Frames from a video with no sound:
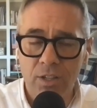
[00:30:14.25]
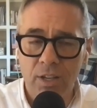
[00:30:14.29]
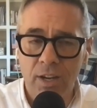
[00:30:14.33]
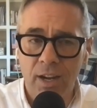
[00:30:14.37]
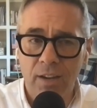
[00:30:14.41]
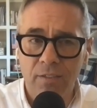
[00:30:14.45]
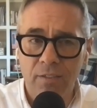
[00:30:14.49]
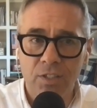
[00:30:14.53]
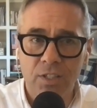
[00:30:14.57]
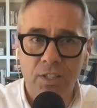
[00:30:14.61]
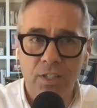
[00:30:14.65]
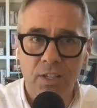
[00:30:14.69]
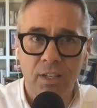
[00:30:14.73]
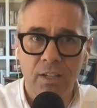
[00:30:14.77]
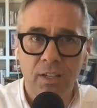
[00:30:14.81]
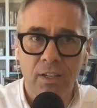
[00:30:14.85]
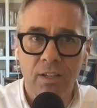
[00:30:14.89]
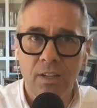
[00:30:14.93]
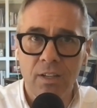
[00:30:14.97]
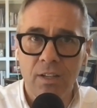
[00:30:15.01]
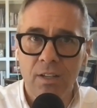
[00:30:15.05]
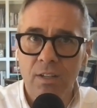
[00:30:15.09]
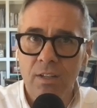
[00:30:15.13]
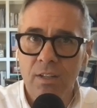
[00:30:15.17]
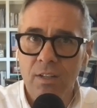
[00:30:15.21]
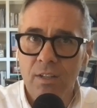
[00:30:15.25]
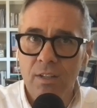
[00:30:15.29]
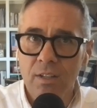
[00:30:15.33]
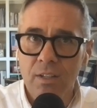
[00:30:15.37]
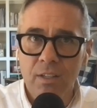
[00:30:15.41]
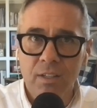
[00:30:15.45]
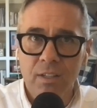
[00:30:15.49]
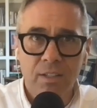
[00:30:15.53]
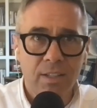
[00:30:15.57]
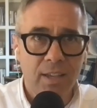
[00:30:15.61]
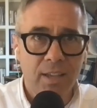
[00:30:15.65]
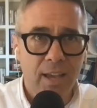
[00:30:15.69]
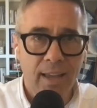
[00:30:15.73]
And I've seen,
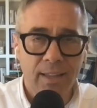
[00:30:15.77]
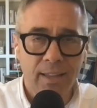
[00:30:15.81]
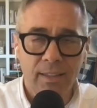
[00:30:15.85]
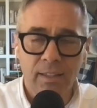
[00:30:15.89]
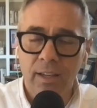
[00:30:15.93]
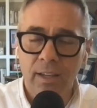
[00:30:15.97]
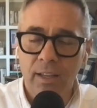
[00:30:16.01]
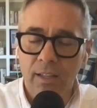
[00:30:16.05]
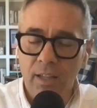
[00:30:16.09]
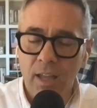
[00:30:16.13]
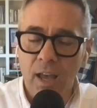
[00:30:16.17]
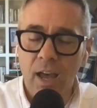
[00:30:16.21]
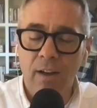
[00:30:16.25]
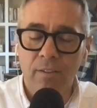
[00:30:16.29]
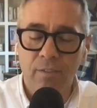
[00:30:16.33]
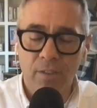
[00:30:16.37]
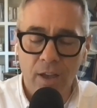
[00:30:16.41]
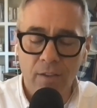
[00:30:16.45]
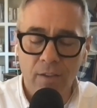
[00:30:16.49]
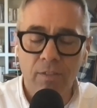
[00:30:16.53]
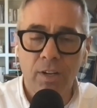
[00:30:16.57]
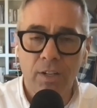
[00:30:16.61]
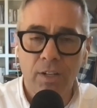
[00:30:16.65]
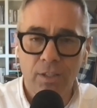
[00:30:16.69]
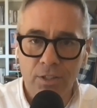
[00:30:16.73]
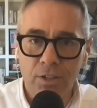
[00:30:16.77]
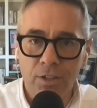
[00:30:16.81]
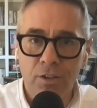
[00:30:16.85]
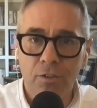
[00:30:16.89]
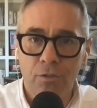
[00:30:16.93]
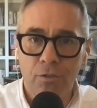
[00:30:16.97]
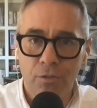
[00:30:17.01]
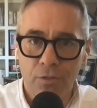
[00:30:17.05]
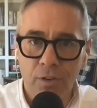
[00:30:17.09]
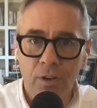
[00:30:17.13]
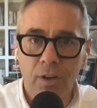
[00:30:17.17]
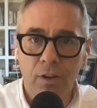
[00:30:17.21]
sadly, a lot of evidence of